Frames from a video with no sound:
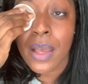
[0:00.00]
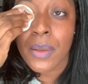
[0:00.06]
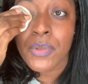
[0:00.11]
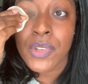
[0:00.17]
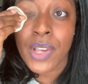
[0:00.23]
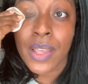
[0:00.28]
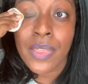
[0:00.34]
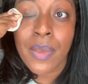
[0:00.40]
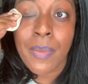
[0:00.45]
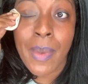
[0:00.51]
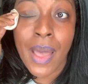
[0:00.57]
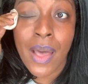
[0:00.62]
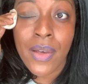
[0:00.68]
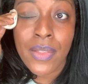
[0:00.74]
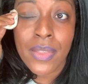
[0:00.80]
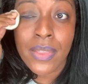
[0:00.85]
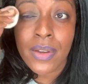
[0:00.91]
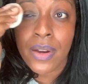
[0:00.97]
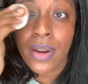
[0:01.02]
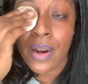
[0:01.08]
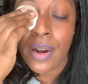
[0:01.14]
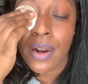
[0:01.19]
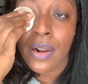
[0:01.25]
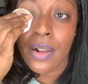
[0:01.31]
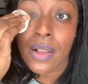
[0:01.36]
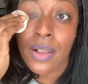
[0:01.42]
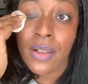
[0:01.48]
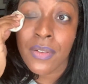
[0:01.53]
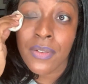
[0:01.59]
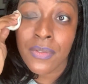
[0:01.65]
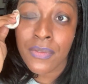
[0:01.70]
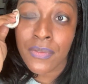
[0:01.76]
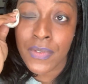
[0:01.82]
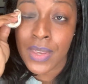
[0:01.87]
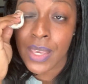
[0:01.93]
Check them out. They're
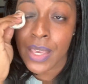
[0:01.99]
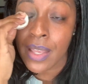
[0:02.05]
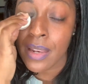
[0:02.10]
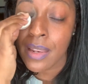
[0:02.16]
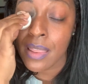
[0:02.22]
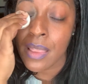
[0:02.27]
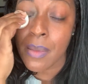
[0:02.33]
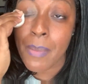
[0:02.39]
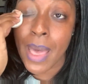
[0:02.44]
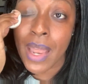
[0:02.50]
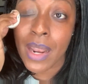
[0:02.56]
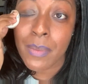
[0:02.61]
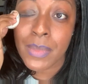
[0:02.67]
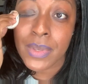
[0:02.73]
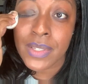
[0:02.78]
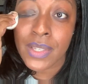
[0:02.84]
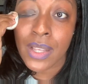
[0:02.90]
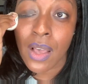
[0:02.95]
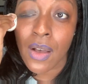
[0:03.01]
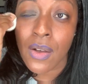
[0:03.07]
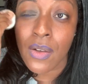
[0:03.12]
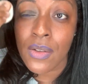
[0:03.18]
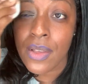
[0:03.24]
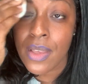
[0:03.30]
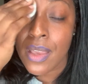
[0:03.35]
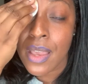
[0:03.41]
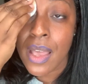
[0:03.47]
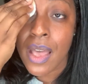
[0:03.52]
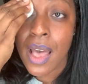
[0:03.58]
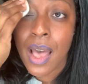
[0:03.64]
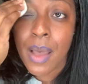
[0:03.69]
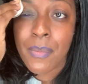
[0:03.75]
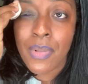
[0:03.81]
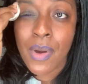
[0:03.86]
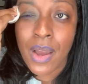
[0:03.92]
vegan. The Mademoiselle
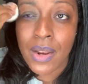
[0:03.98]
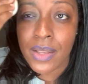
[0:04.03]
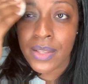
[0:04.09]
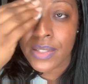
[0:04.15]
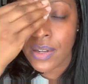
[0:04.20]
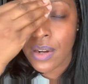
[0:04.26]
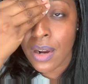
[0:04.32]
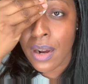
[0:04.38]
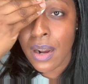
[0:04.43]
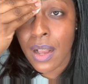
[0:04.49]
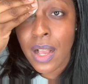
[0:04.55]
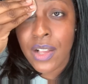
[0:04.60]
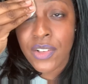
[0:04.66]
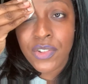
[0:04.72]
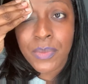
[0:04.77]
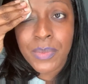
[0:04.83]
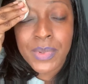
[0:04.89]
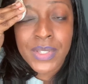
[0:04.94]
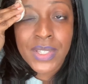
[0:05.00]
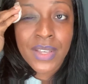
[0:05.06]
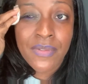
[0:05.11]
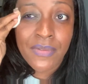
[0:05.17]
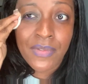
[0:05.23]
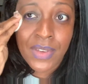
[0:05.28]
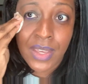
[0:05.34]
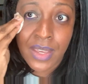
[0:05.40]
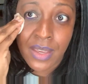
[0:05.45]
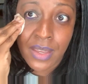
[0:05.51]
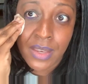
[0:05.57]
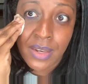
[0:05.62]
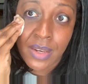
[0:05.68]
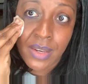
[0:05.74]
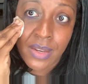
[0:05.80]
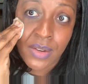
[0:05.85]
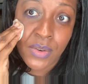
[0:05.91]
products are 100%
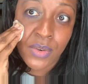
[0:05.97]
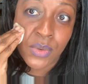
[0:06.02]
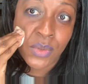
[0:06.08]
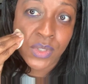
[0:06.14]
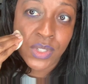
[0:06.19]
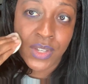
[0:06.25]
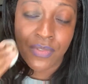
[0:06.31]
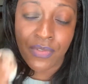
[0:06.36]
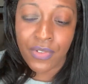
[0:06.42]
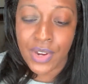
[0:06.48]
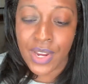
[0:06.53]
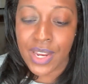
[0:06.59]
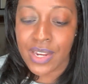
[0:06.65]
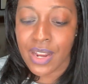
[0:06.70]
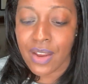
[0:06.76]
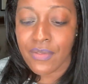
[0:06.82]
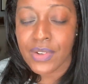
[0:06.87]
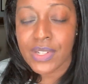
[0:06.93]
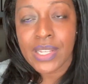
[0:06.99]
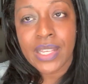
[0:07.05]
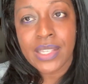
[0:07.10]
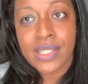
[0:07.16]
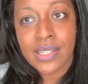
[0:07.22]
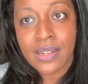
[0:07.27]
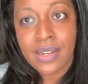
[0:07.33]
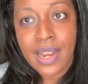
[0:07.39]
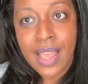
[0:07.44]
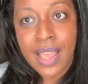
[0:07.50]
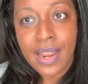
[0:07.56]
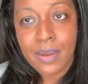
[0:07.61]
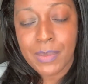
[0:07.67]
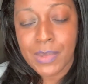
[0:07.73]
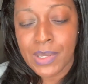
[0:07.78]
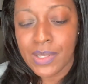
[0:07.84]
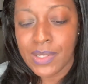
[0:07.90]
vegan, cruelty-free, never tested on
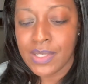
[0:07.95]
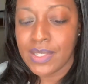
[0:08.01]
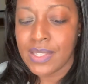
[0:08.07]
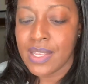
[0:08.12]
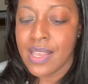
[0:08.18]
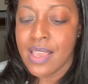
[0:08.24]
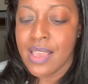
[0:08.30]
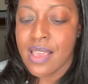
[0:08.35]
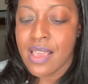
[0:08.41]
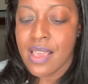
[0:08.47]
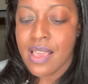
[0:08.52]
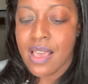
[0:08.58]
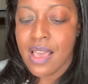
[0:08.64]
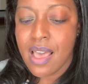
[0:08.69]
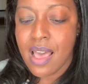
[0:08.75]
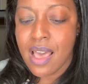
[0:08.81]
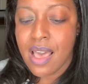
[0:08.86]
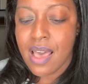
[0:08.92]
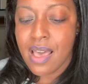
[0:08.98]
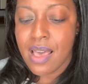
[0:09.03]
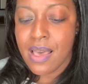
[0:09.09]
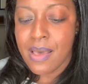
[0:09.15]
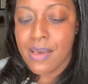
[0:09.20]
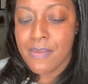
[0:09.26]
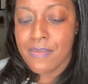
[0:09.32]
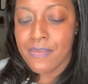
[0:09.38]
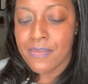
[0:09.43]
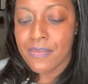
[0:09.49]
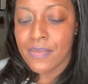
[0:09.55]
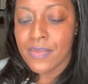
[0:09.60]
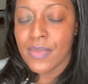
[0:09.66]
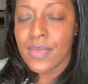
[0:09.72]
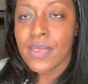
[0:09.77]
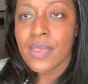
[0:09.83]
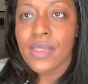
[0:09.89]
animals.
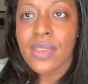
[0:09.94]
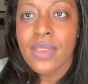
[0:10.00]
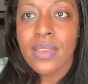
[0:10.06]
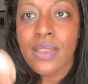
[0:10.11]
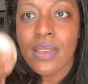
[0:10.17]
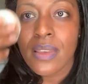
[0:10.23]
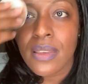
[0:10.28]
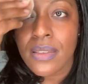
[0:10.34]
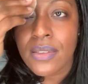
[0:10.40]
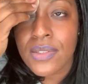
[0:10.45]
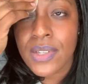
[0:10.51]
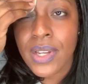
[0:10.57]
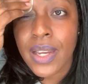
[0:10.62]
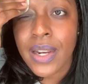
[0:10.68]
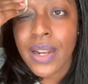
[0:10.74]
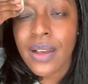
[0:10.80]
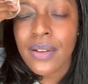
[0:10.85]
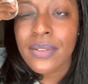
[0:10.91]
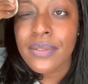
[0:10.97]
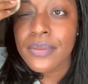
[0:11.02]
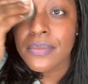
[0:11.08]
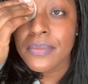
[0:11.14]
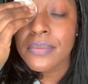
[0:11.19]
Check it out.